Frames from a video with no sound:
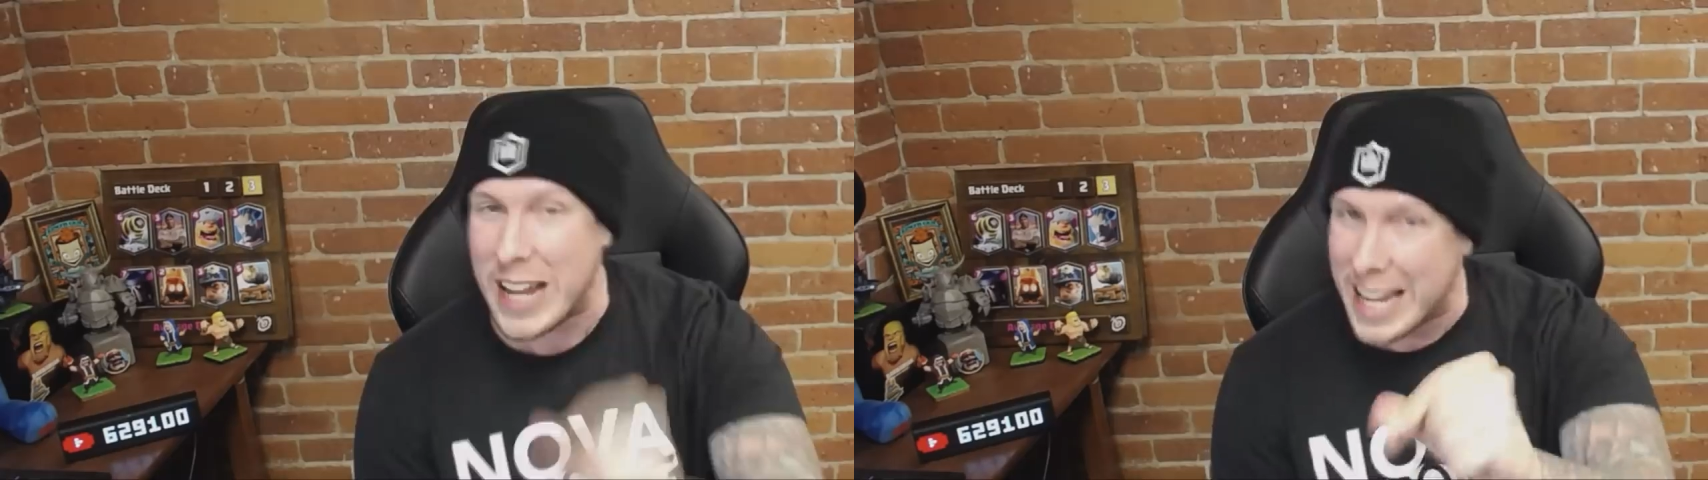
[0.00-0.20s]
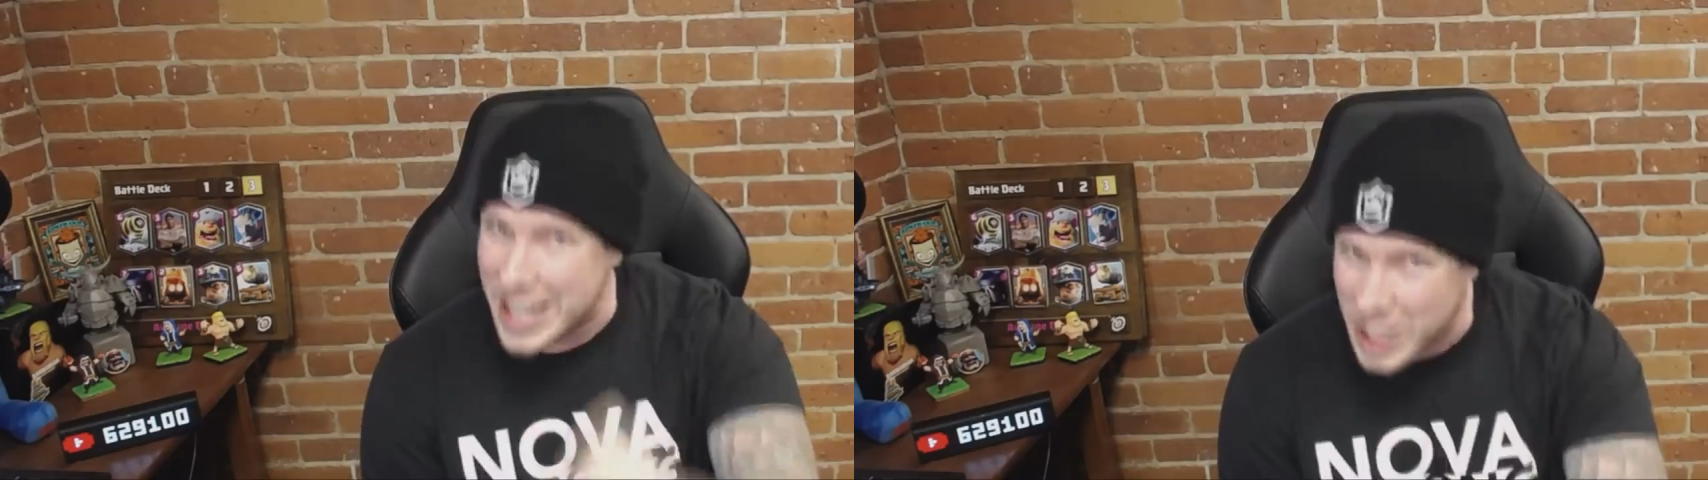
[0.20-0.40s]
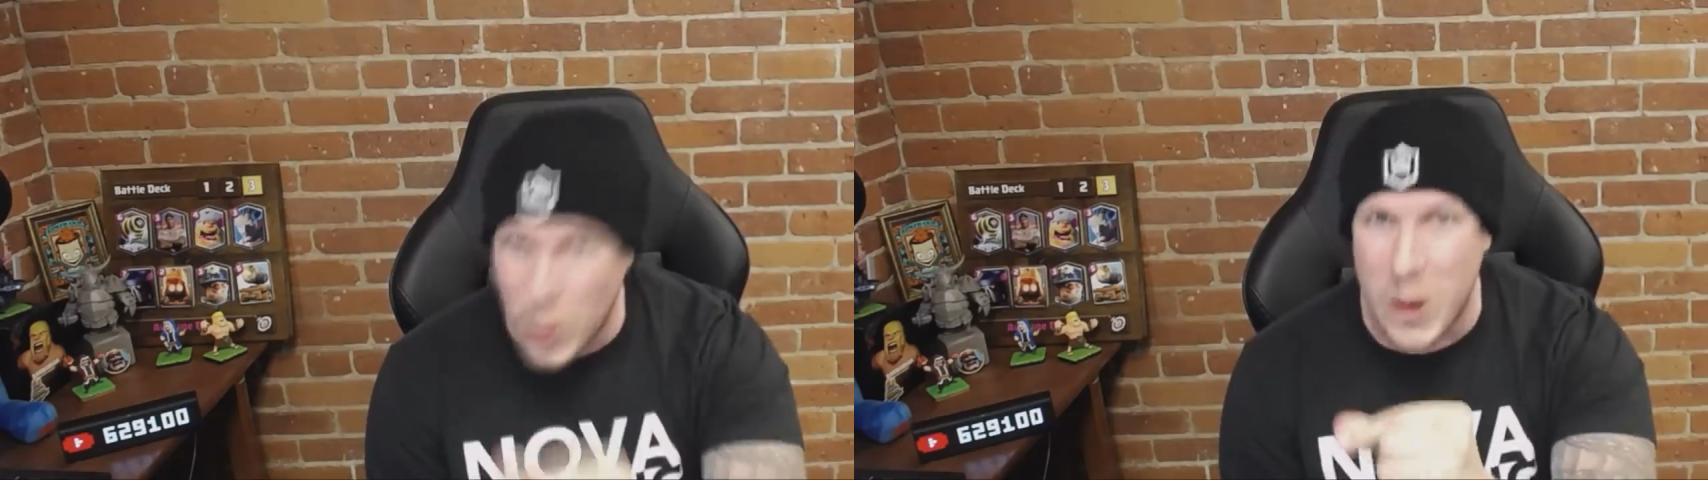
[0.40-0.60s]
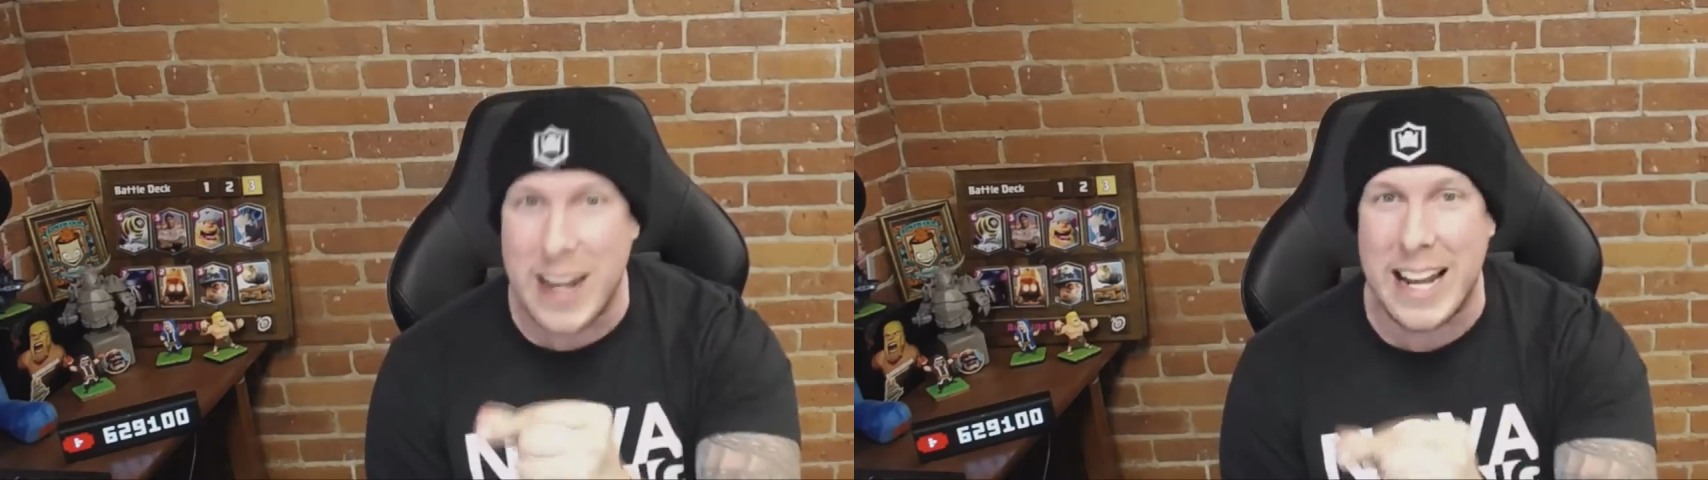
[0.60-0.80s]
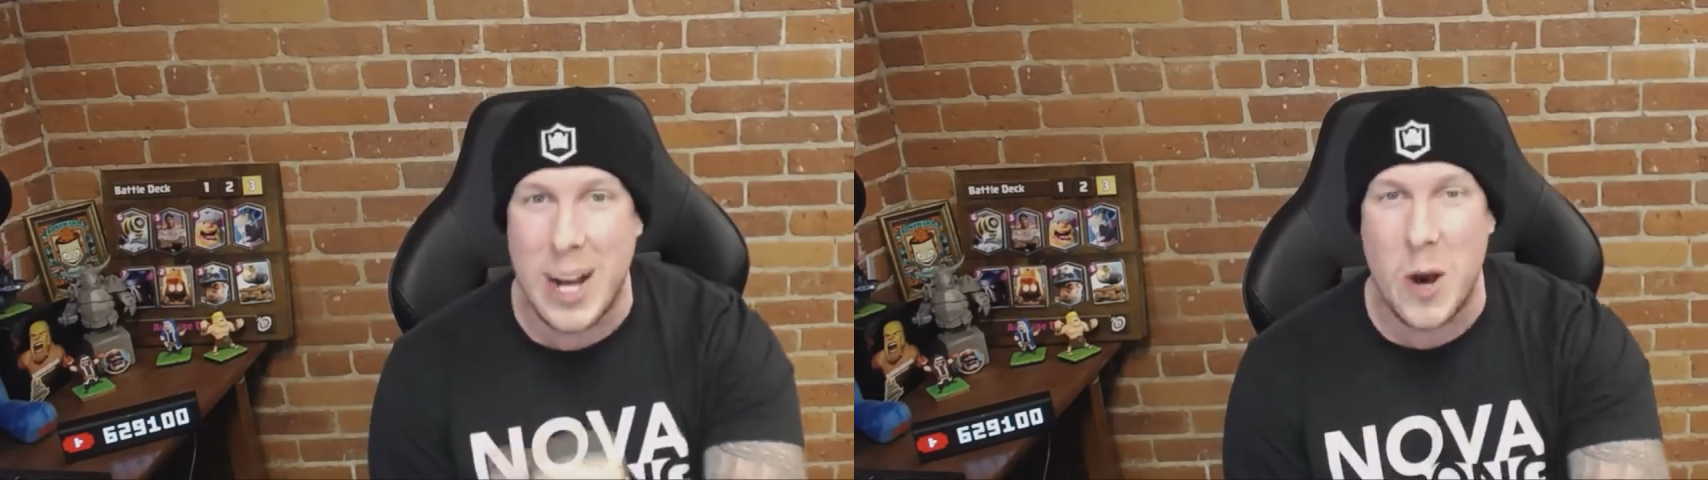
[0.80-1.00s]
in
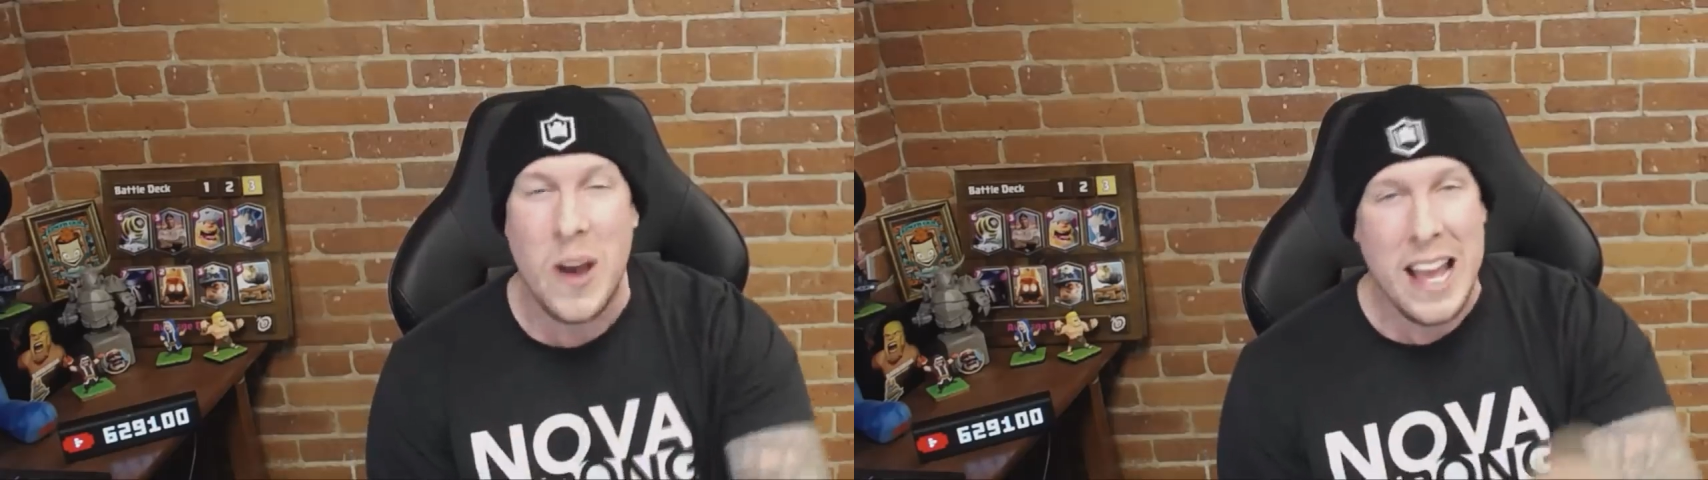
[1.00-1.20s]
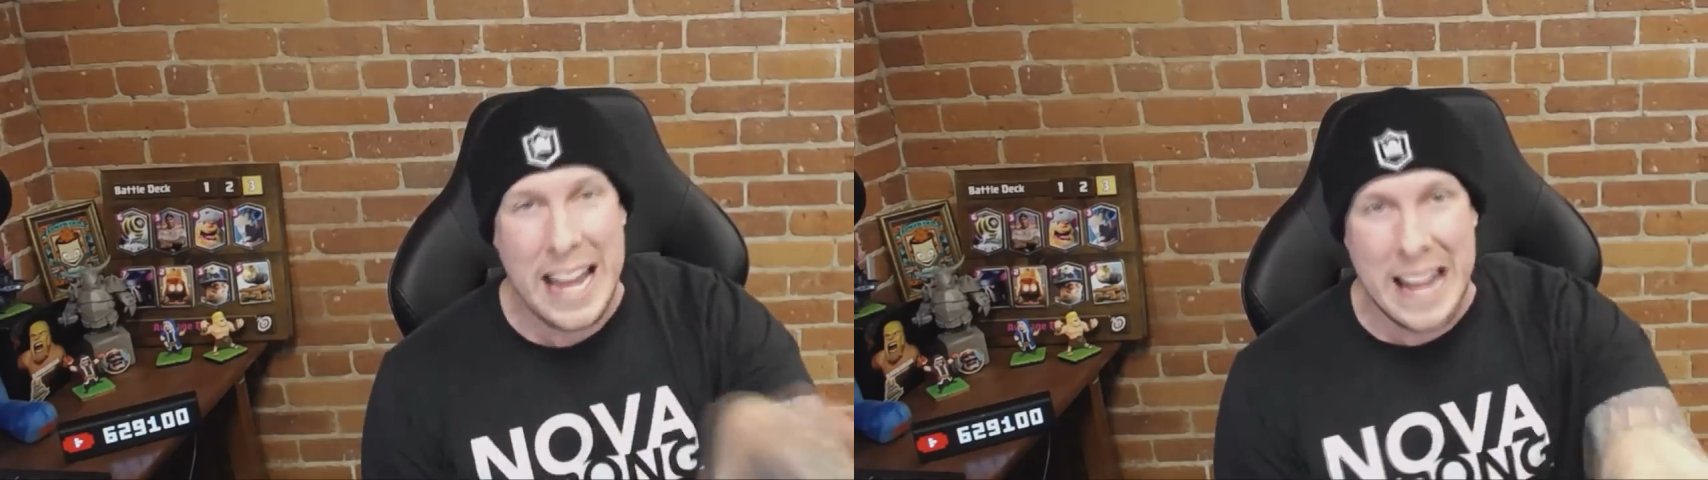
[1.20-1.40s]
Tornado